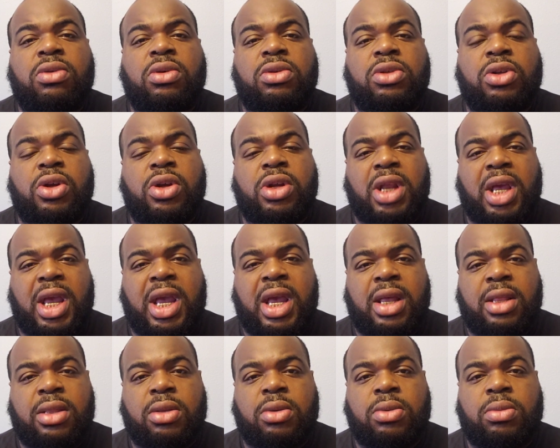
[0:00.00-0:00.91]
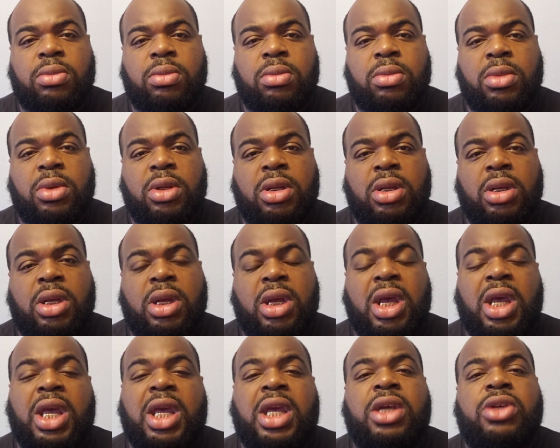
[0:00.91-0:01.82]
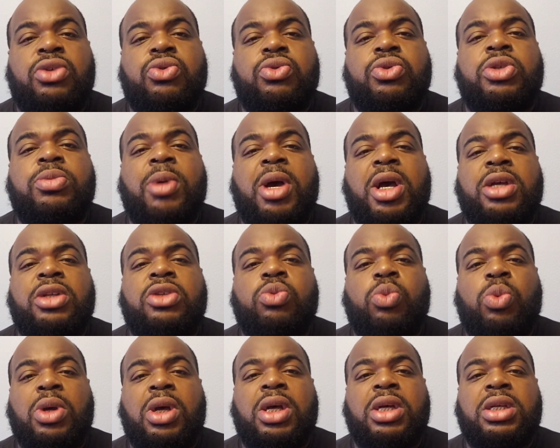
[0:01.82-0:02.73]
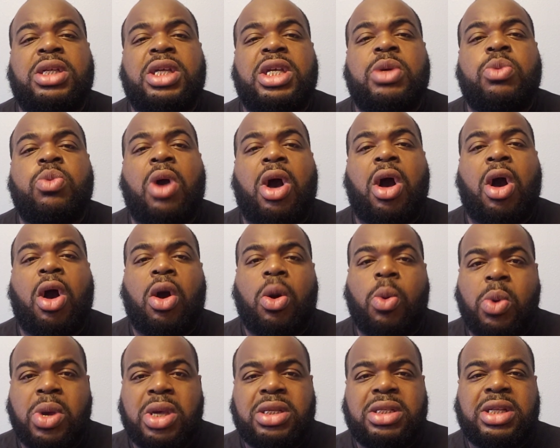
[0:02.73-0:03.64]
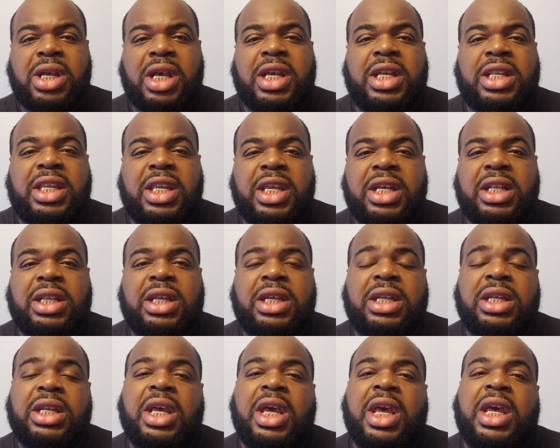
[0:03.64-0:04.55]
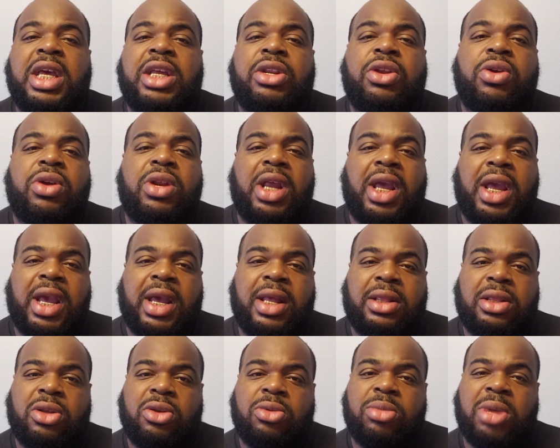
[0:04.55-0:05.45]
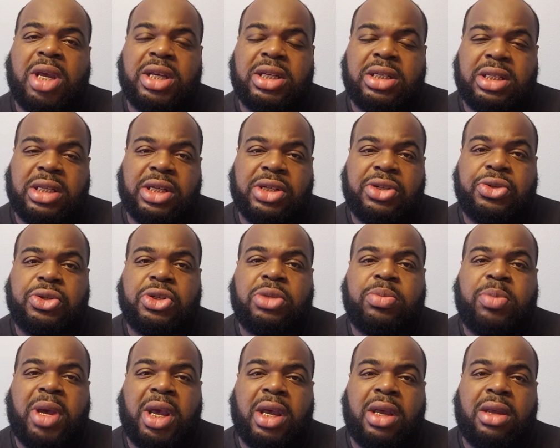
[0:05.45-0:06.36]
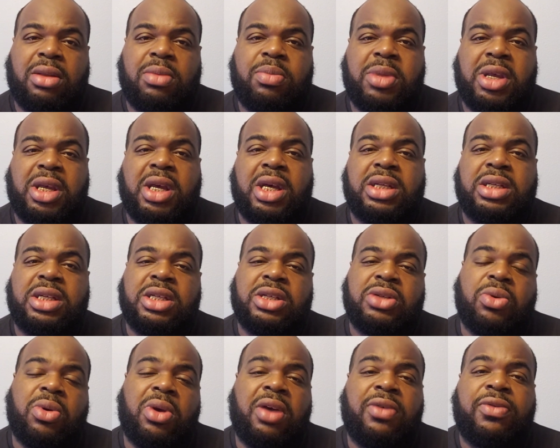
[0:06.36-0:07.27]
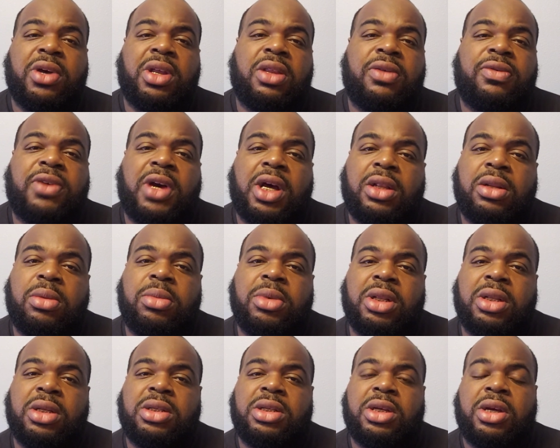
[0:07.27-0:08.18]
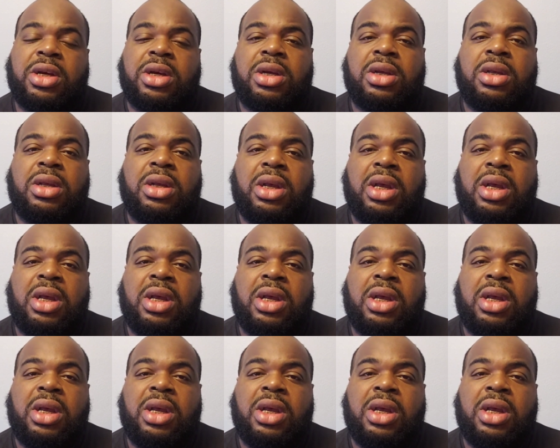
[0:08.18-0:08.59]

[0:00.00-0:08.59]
during the anthem? And his response was he will always take kneeling during the anthem as disrespect because his grandfather fought the military.